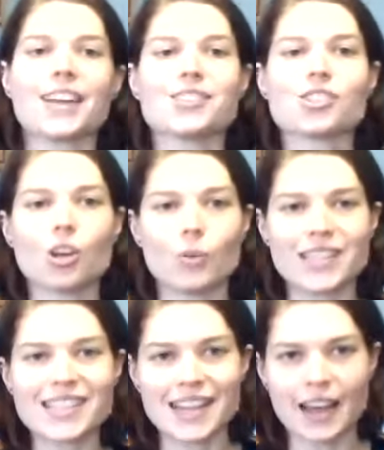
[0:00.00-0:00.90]
And so
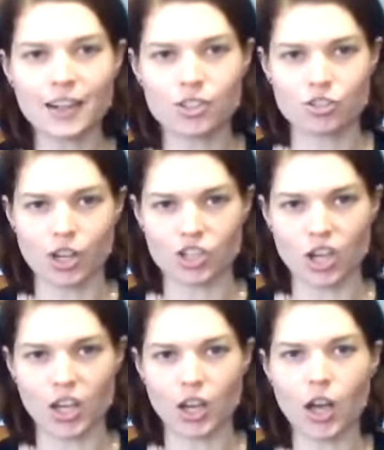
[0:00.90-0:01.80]
with static
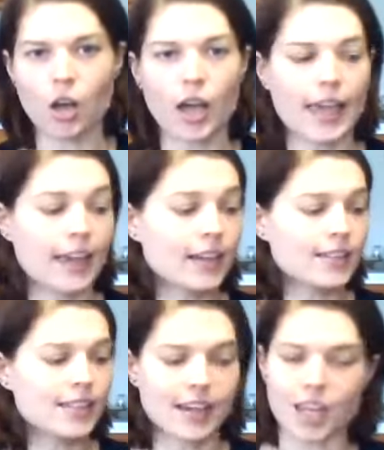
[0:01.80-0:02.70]
stretching
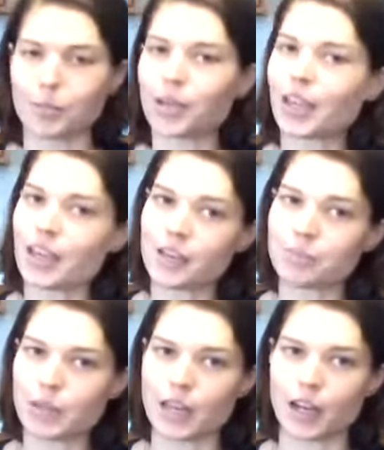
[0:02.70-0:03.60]
and dynamic
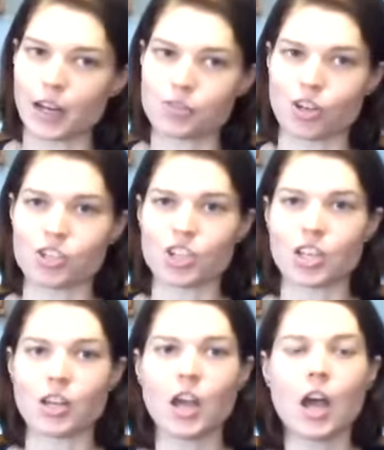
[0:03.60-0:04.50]
and PNF
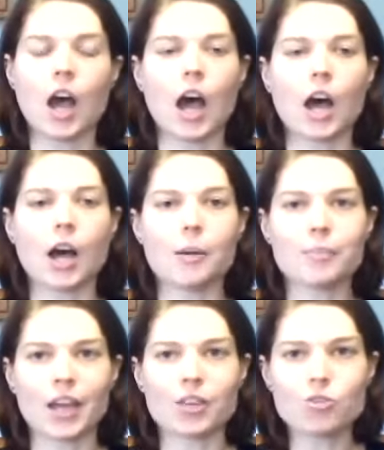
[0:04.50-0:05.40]
stretching,
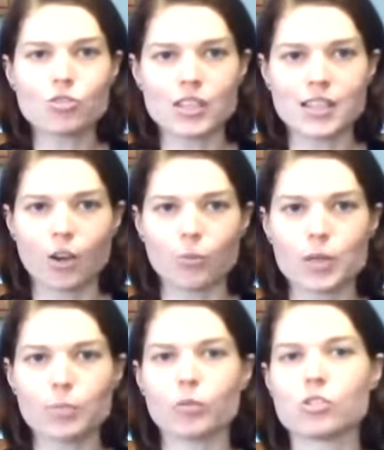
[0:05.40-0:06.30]
I usually tell
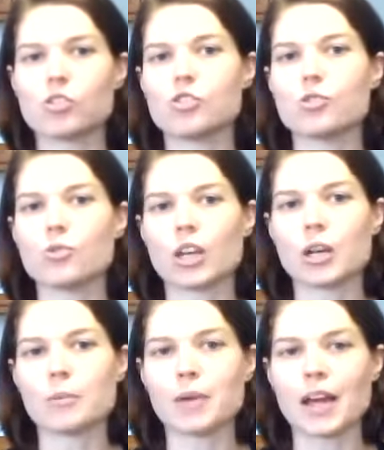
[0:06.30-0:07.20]
people to do
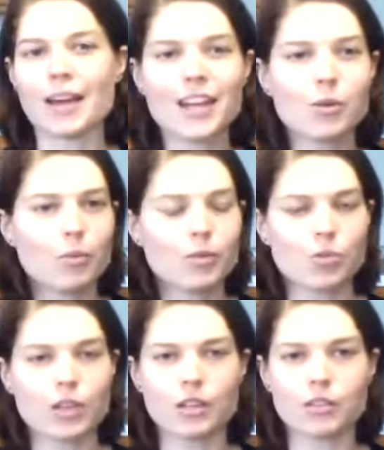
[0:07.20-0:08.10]
them anywhere
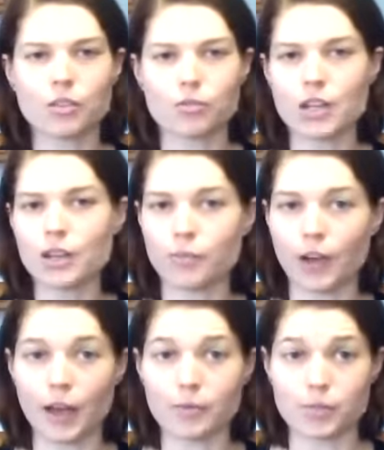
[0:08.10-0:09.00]
between 3 and
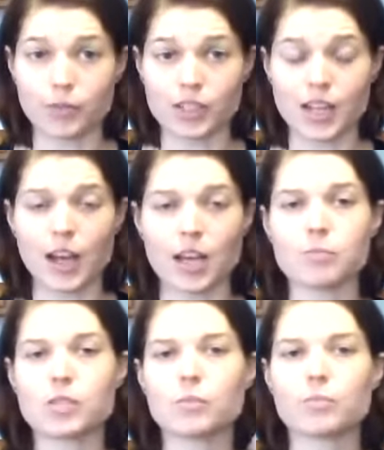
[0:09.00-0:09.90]
5 different
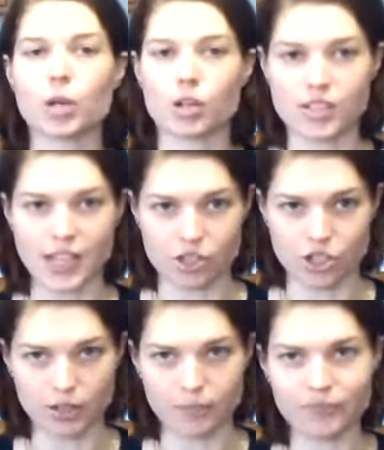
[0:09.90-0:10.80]
times per
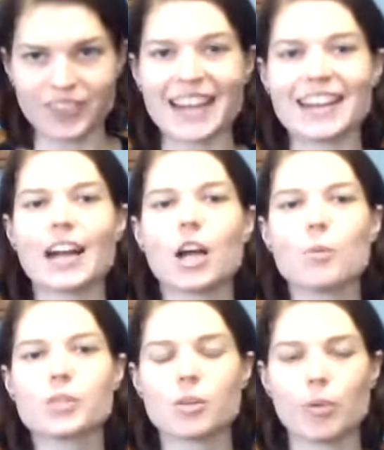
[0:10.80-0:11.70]
session. And it
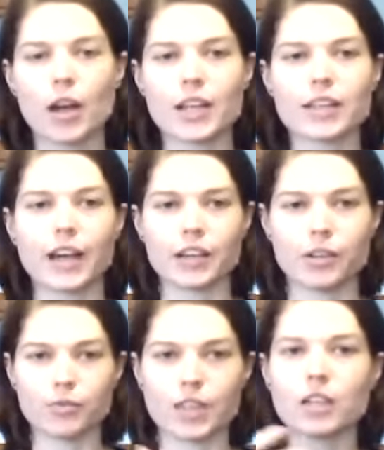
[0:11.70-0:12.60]
helps the body kind
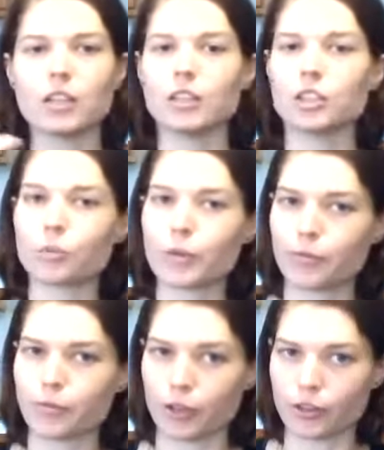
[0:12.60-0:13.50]
of get a little bit
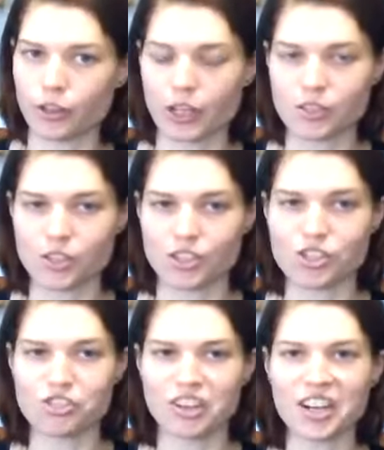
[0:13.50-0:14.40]
further into the
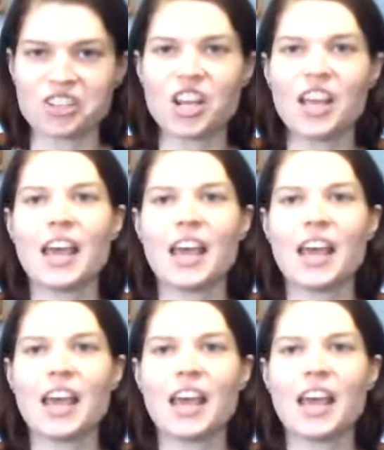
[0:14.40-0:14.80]
stretch,